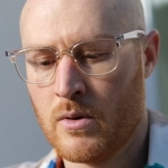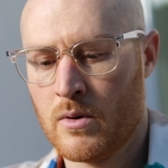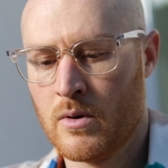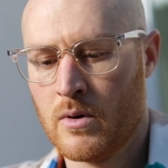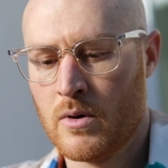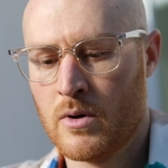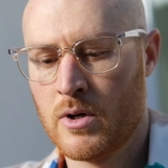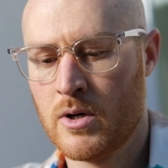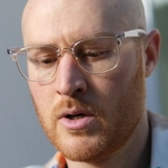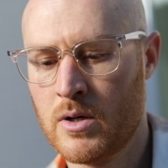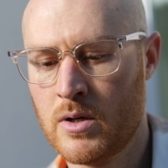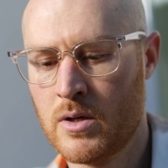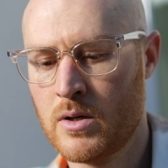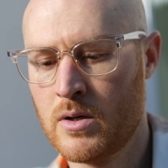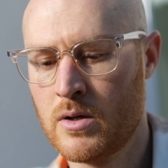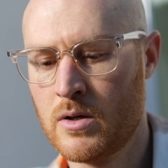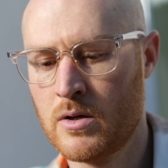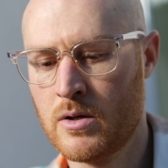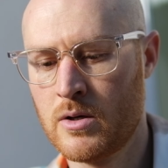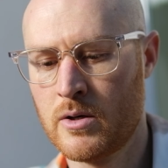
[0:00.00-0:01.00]
On
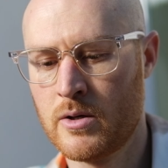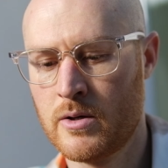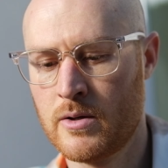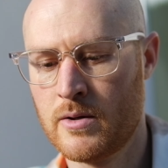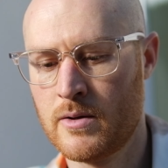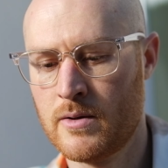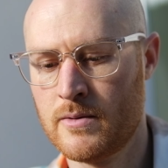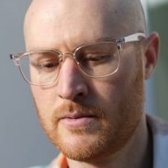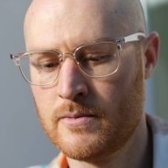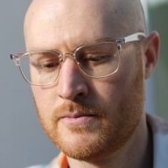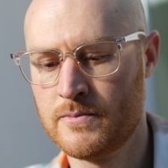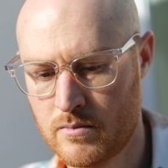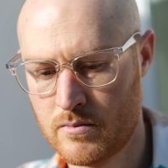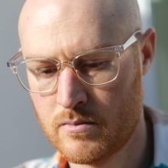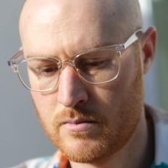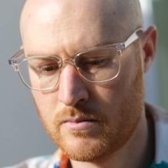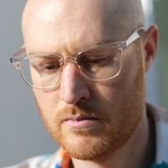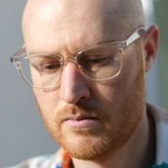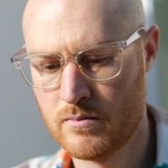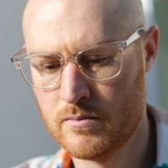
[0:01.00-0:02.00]
Thursday, I opened up to my
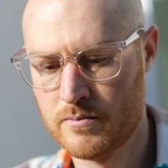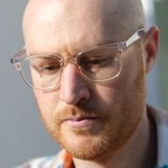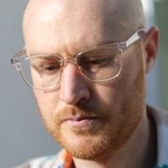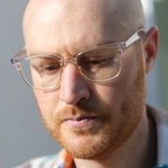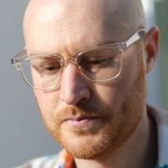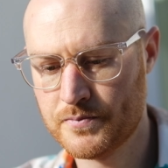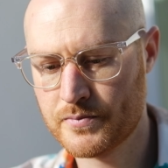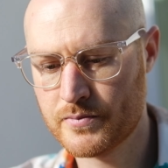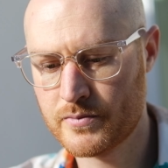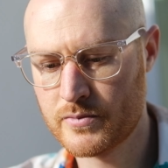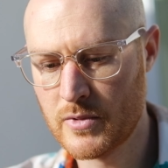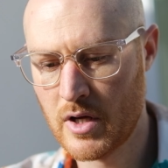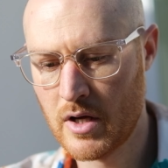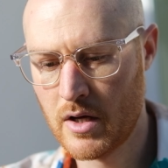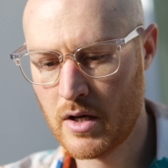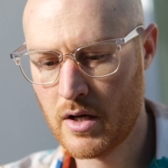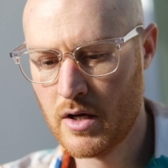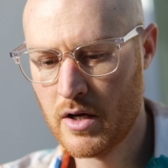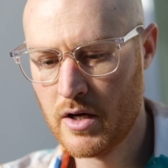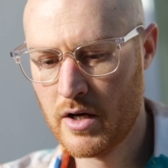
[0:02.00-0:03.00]
brother about my
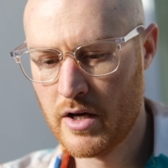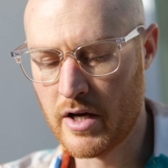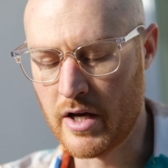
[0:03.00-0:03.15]
childhood trauma.